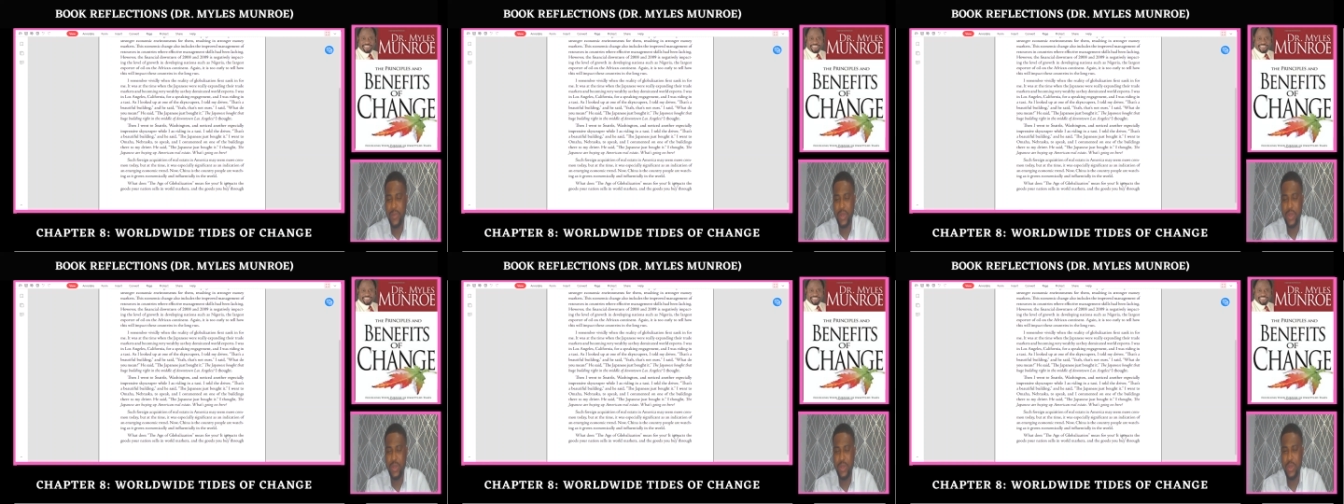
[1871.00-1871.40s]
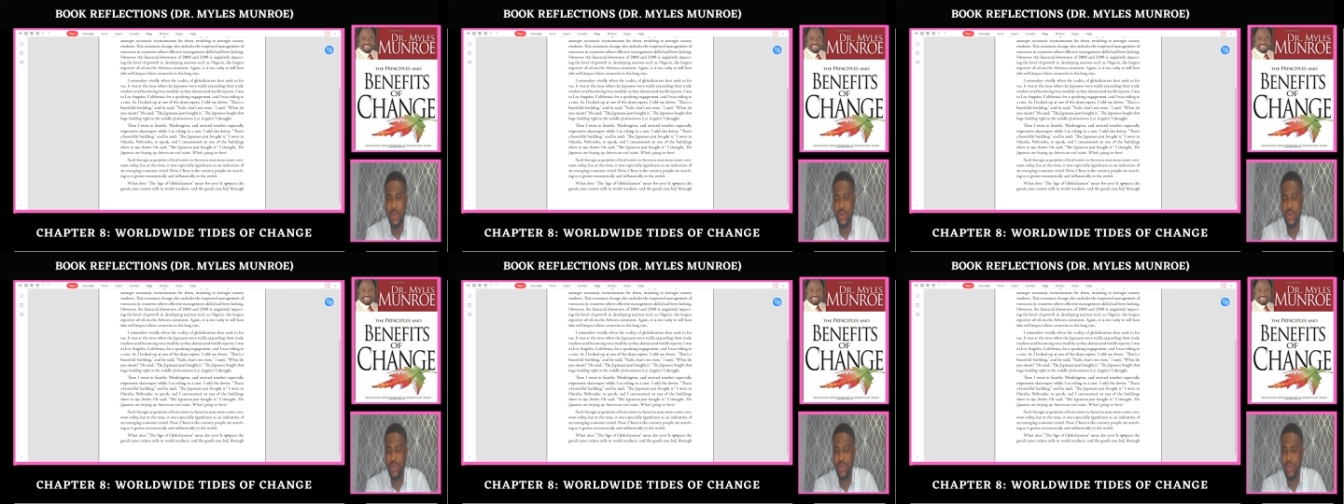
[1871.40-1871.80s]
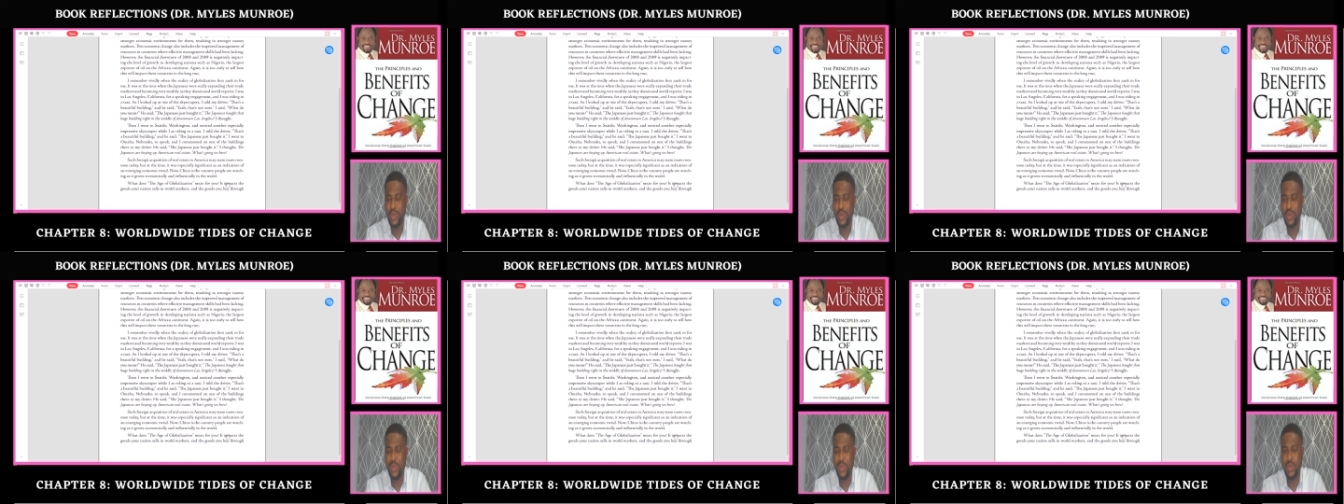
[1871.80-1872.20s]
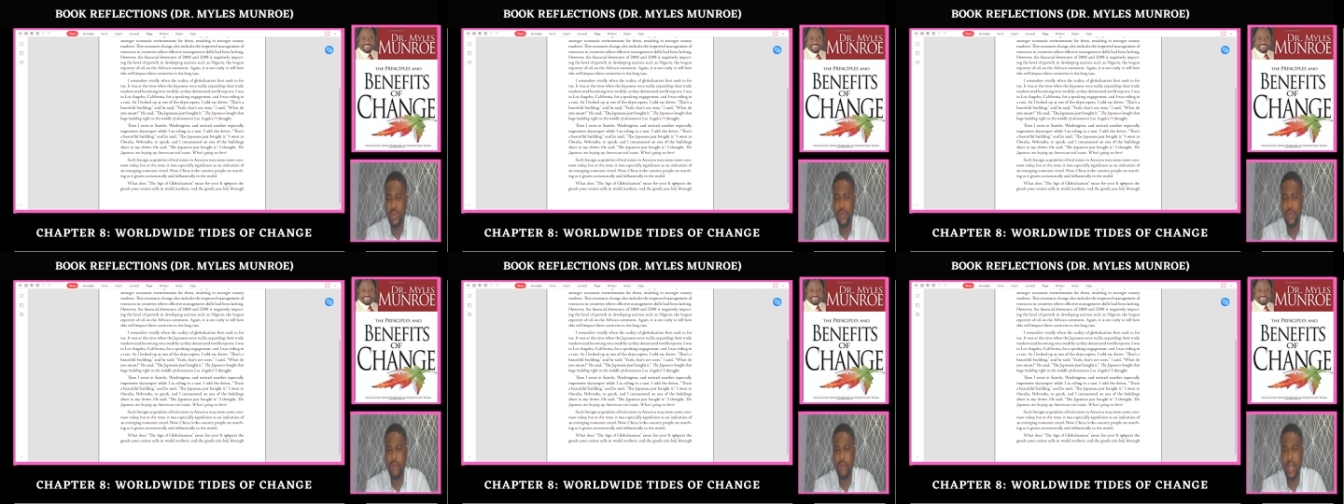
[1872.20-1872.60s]
you you you would
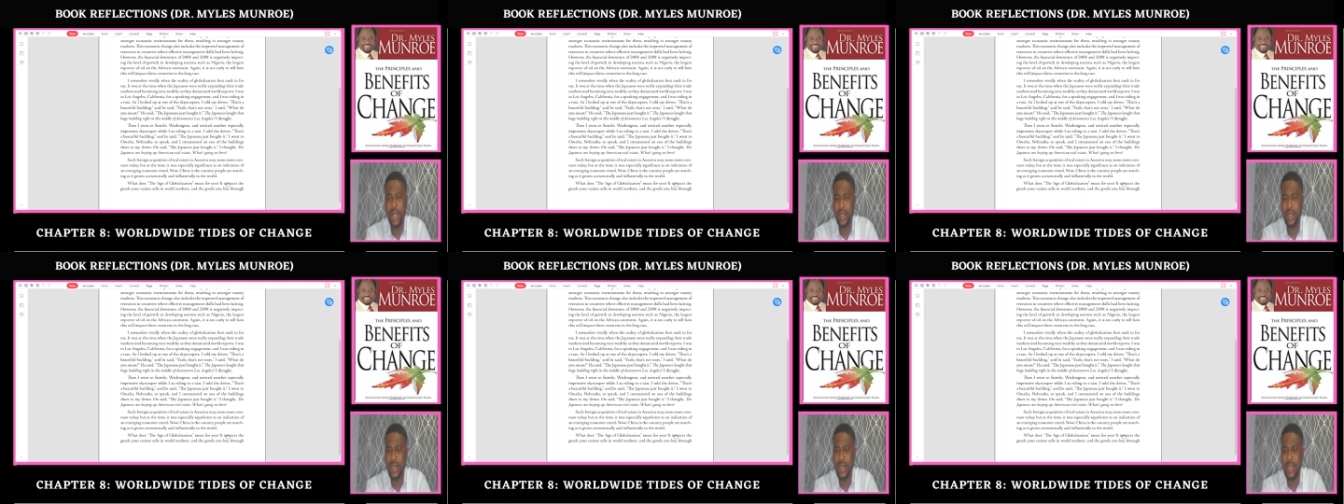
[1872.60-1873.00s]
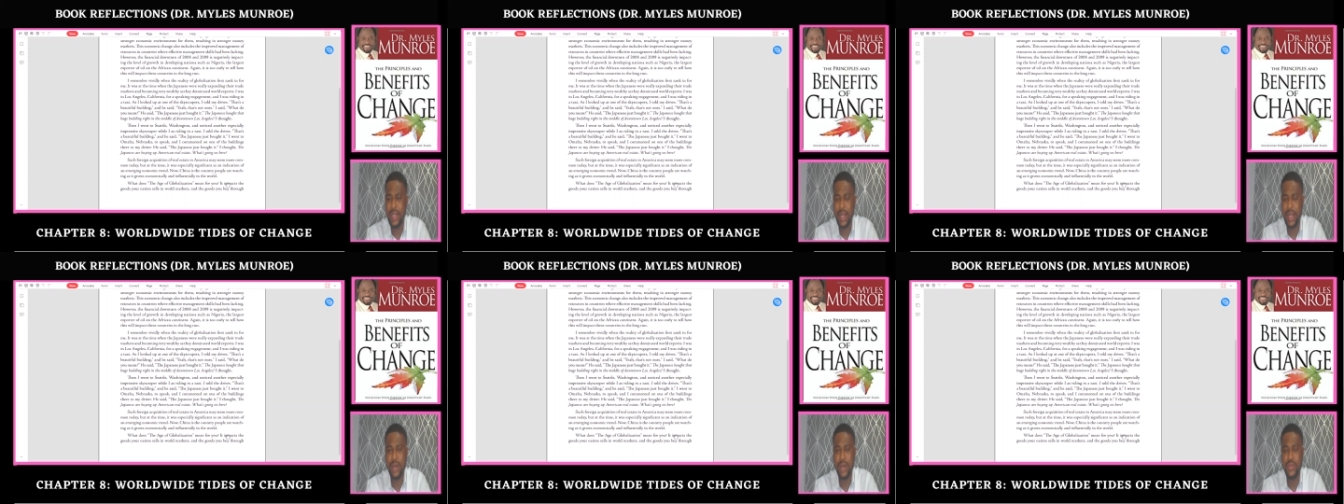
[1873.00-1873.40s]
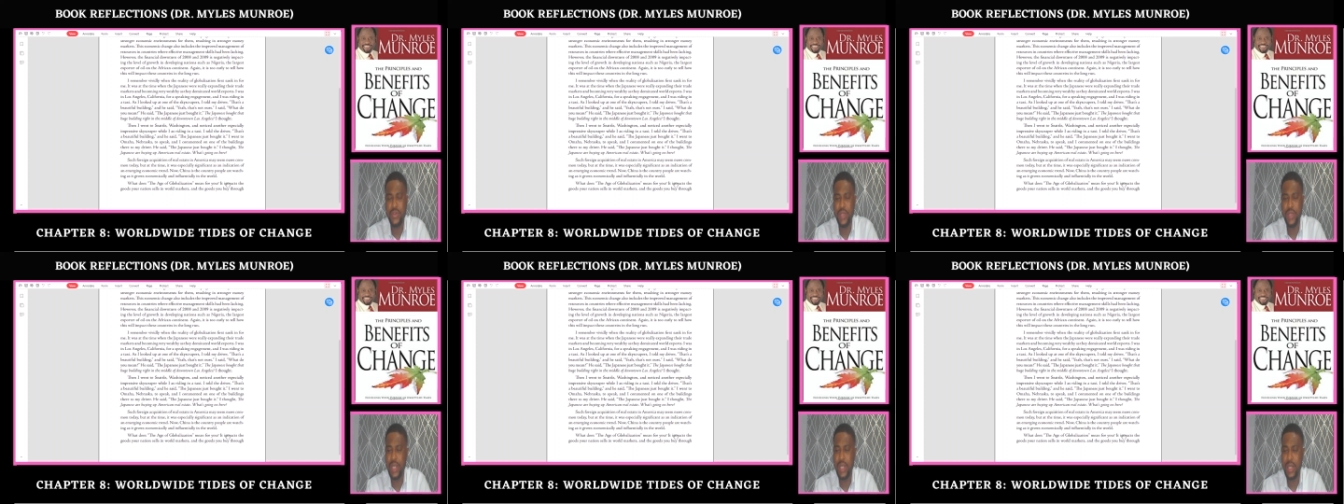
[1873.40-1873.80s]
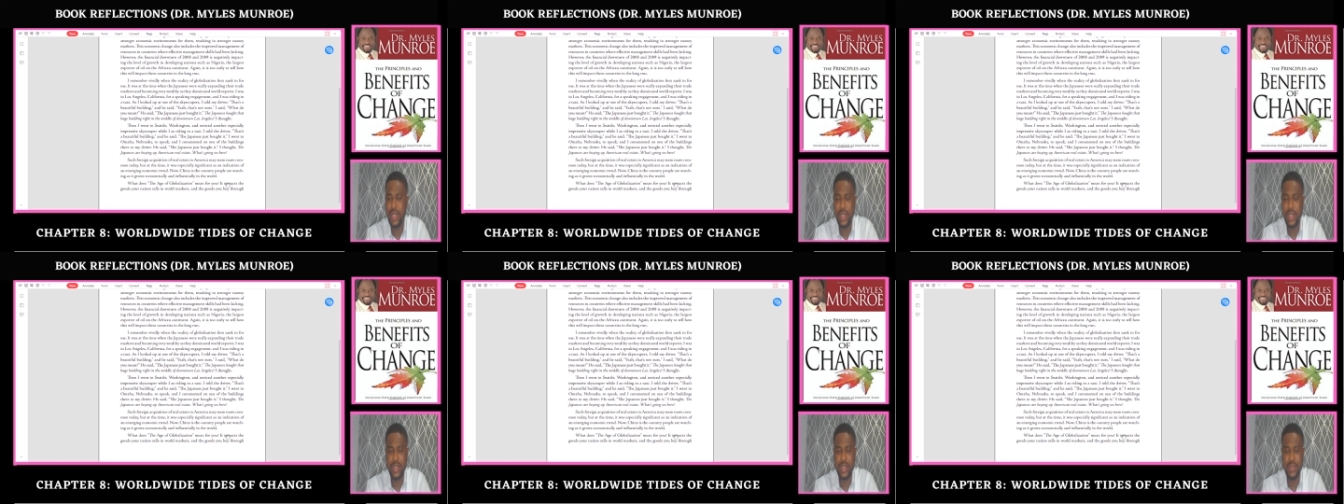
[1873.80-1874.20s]
find that a country that
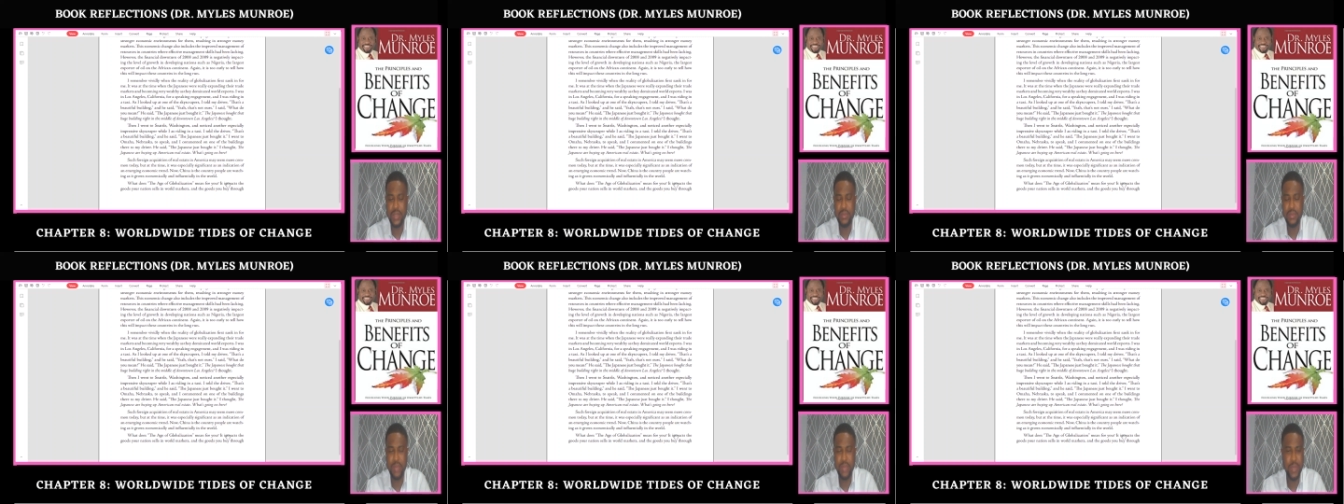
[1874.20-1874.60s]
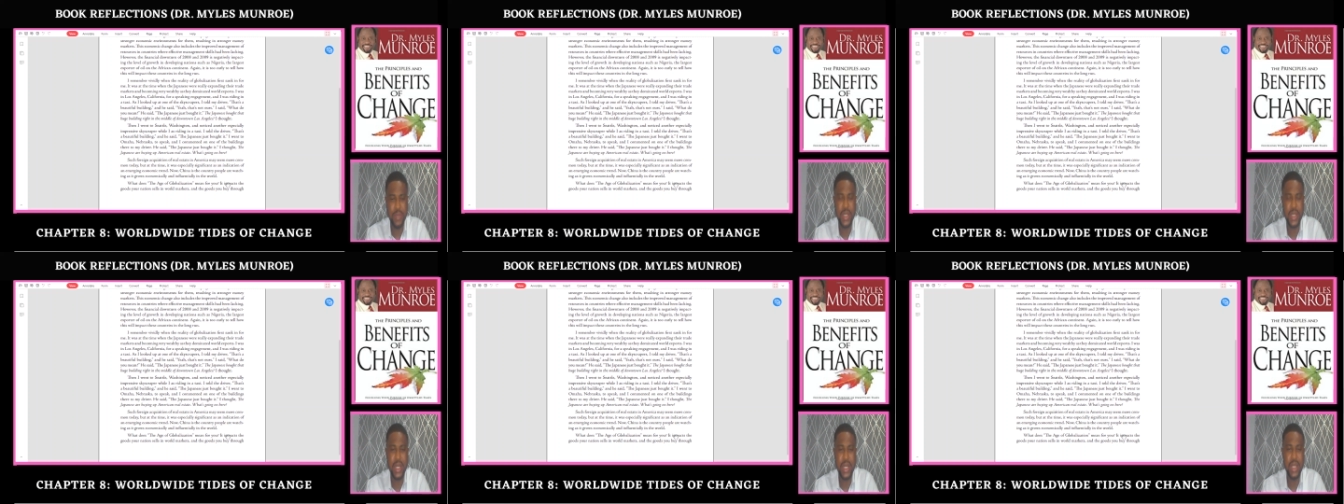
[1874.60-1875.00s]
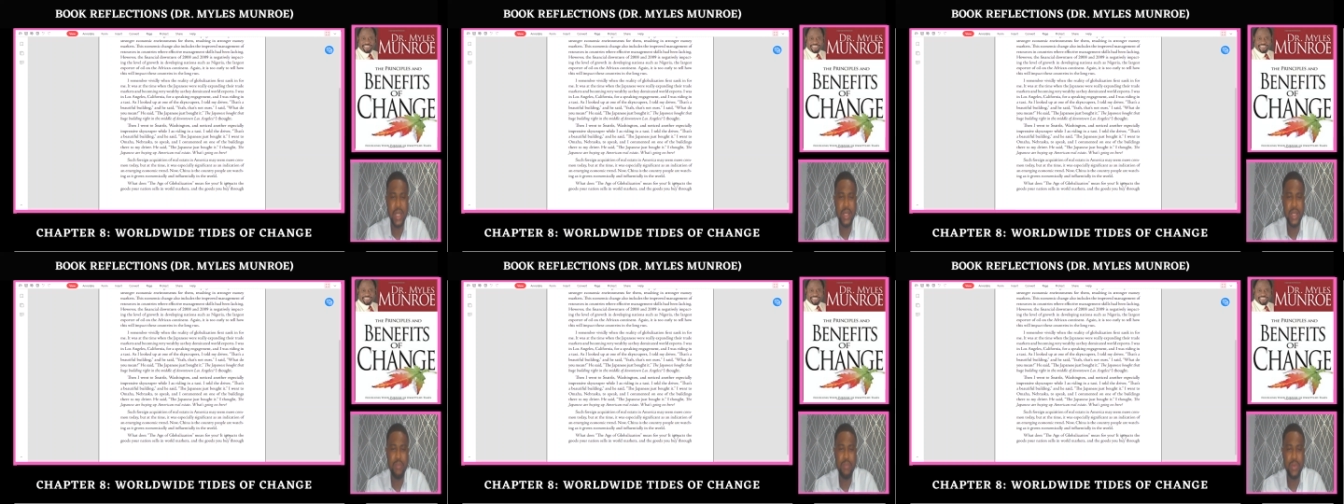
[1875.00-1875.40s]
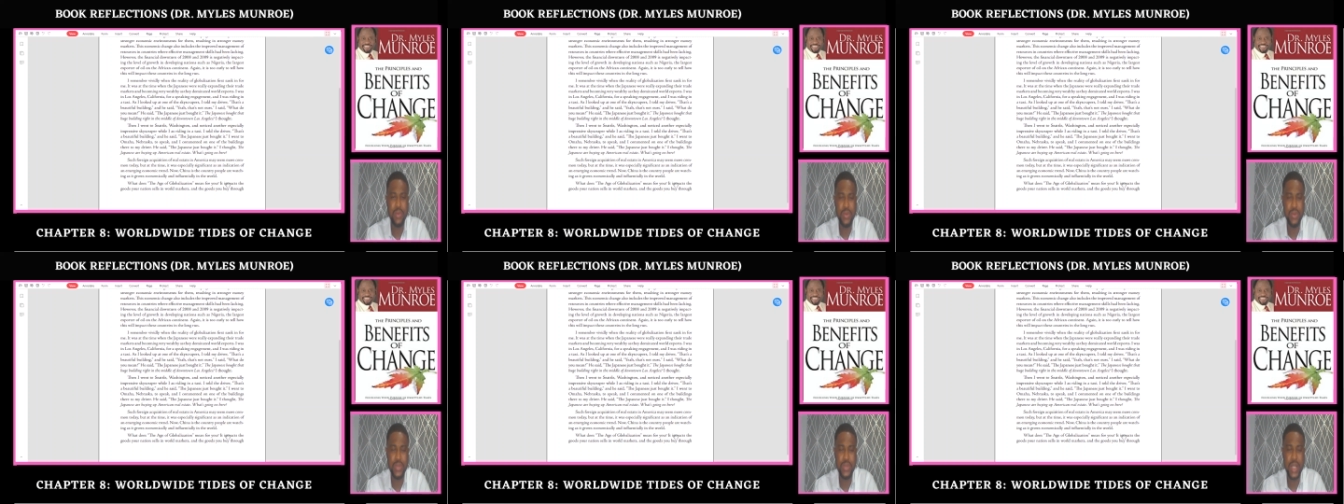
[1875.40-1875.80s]
is maybe the leading
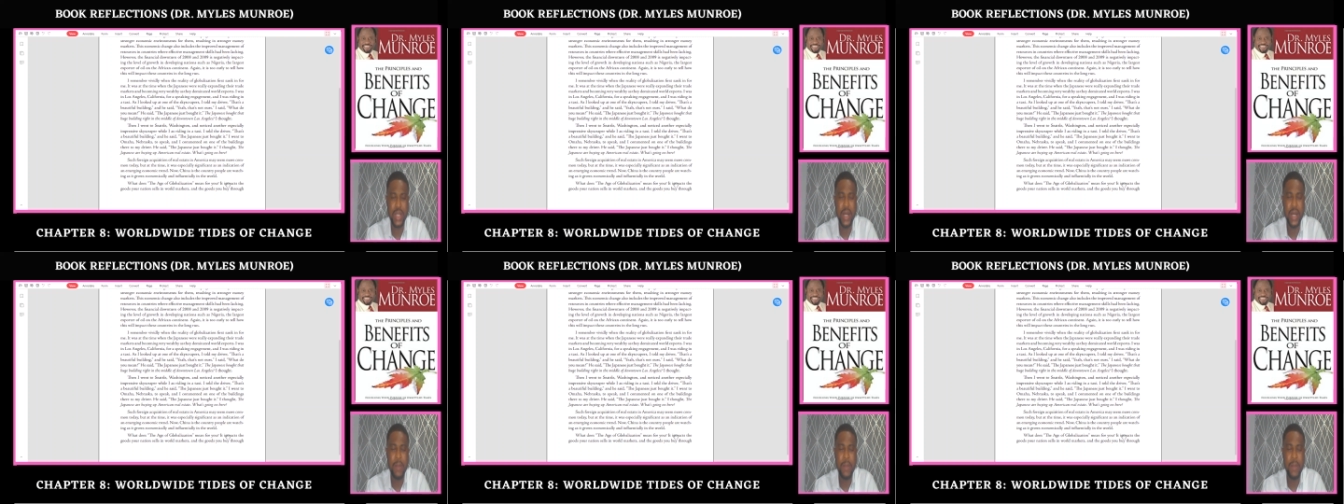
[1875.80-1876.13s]
producer